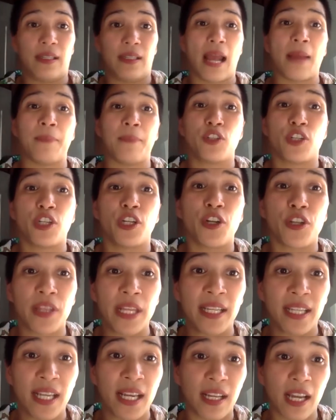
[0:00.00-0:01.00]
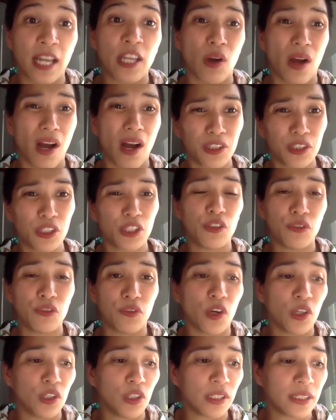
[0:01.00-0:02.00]
I'm sure you're thinking kayo, how do you
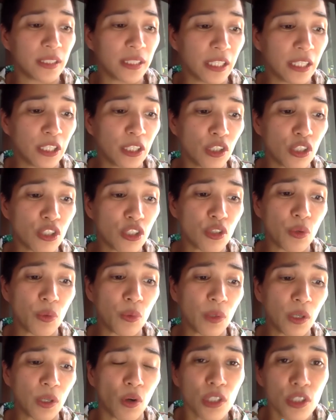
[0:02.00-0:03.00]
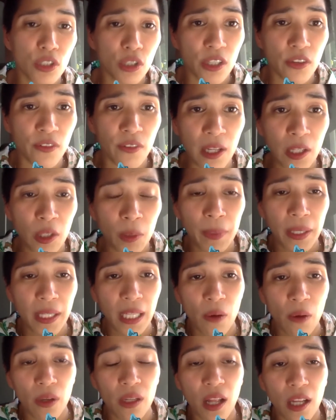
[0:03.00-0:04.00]
volunteer na? So we're also developing
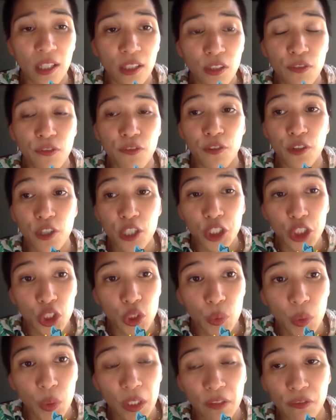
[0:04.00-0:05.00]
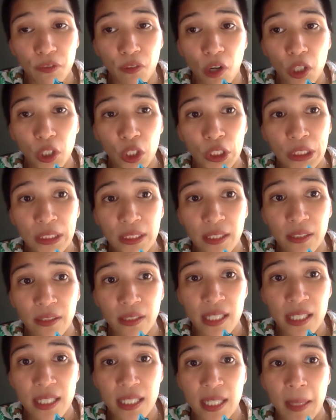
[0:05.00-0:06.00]
now a lot of virtual
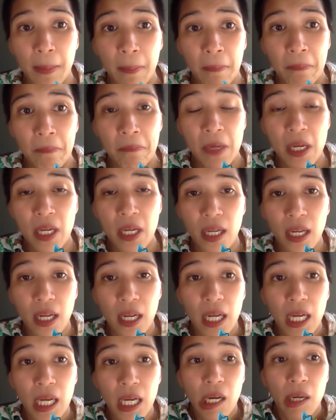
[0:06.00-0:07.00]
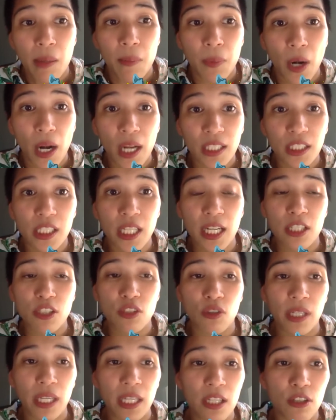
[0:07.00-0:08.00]
volunteerism projects,
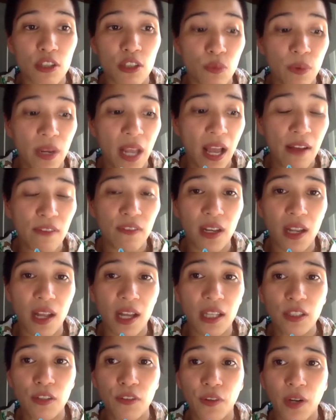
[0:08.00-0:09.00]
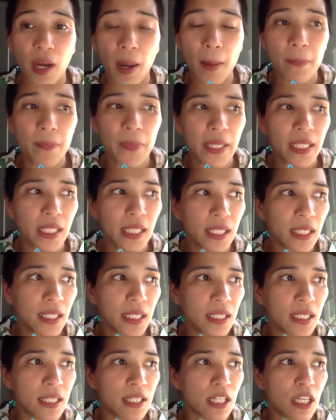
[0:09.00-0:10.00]
okay? Because we have a lot of
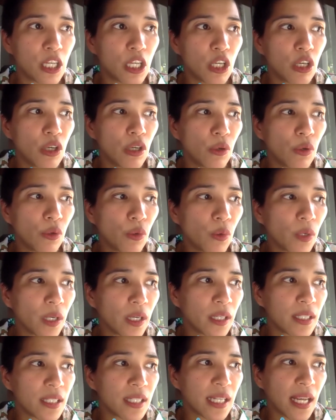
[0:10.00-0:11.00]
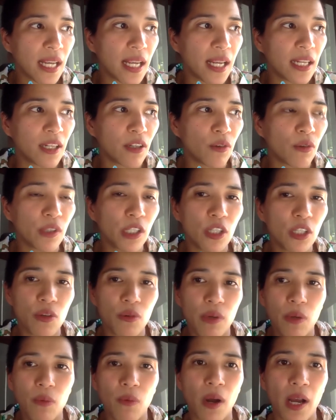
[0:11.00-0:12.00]
companies who are saying, no,
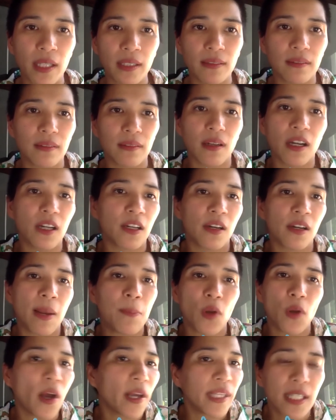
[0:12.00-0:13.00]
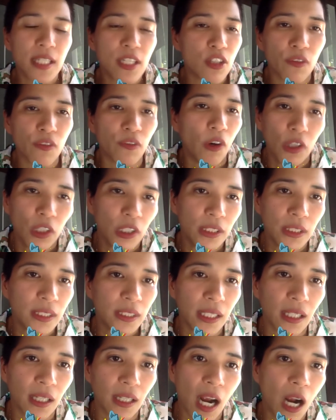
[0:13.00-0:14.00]
we want our employees to
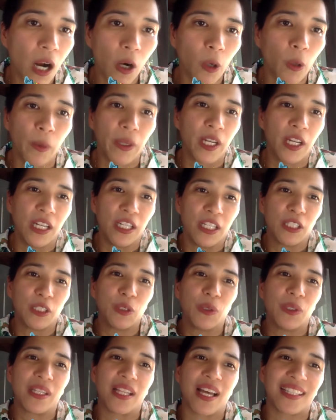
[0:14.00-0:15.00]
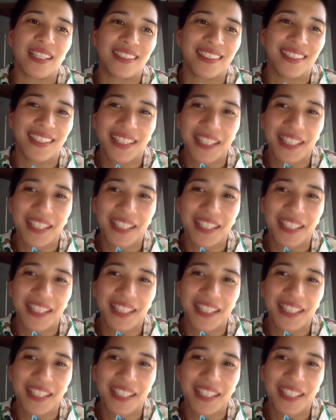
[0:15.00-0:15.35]
volunteer. How are we going to do that